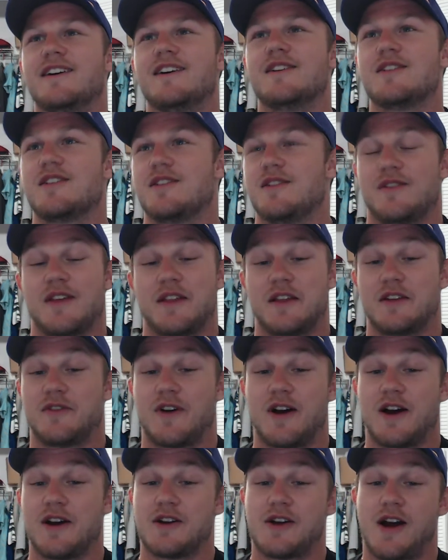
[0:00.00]
and if
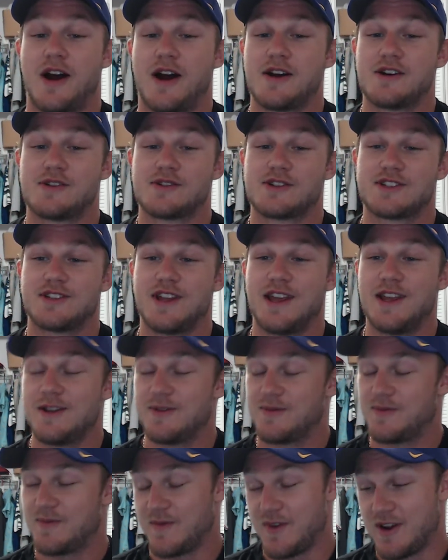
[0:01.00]
I iowa
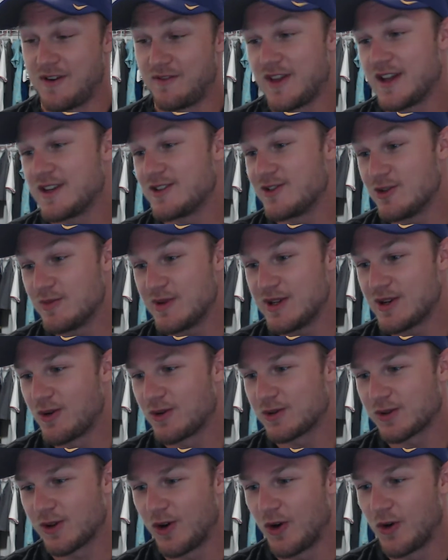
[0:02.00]
state if they do beat
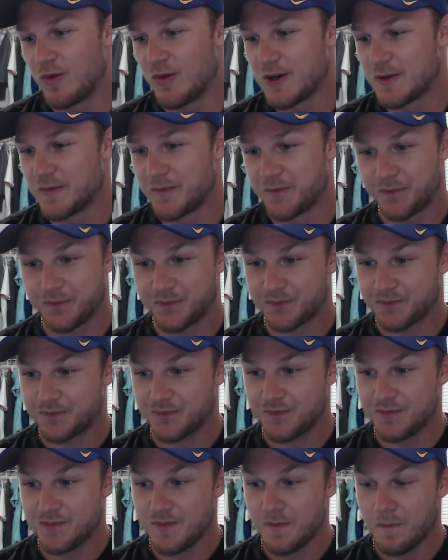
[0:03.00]
oklahoma
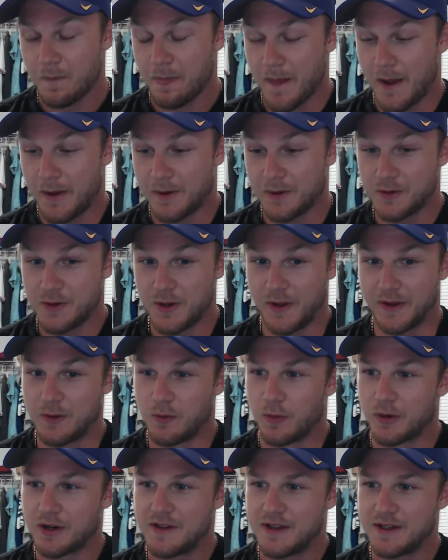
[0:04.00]
i don't like
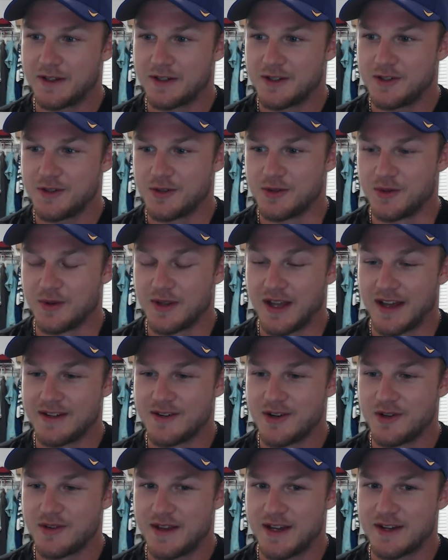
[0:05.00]
what are they going to do i
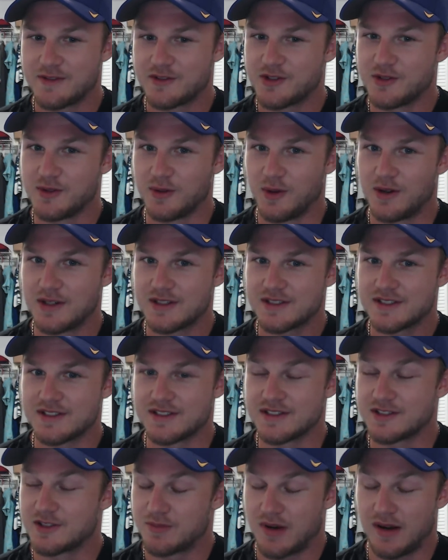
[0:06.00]
know they have two
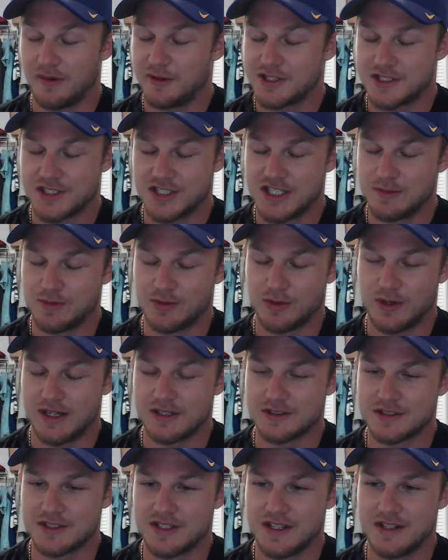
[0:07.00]
losses they'll probably just keep
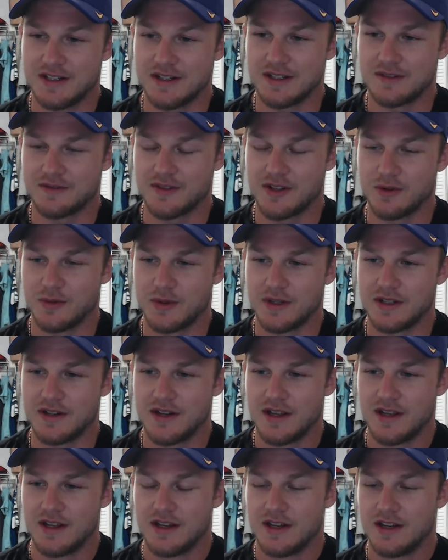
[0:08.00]
ohio state in if they win
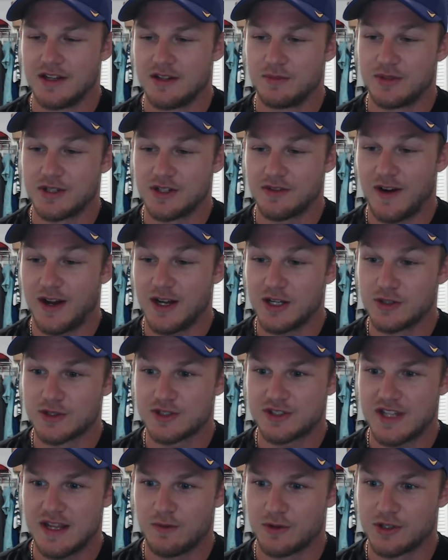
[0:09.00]
but if iowa
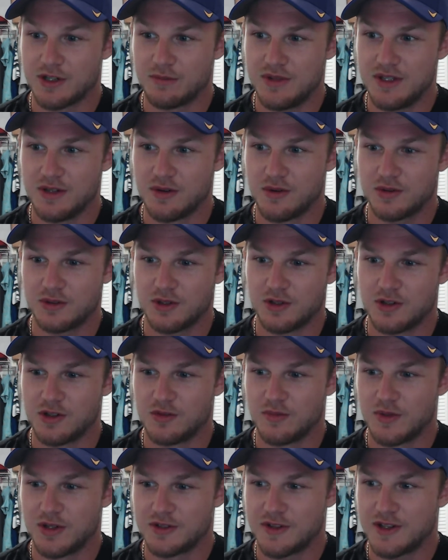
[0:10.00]
state were to beat
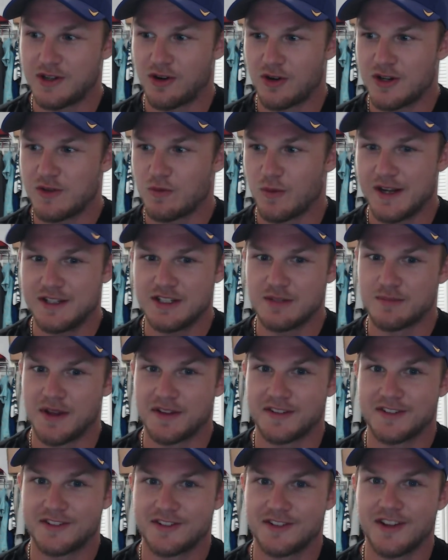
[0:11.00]
oklahoma they already ranked them at
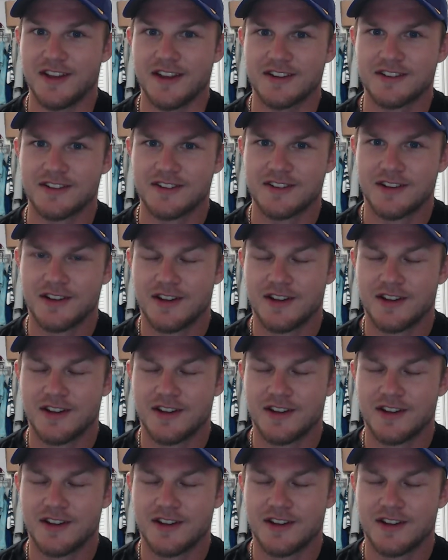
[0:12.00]
sixth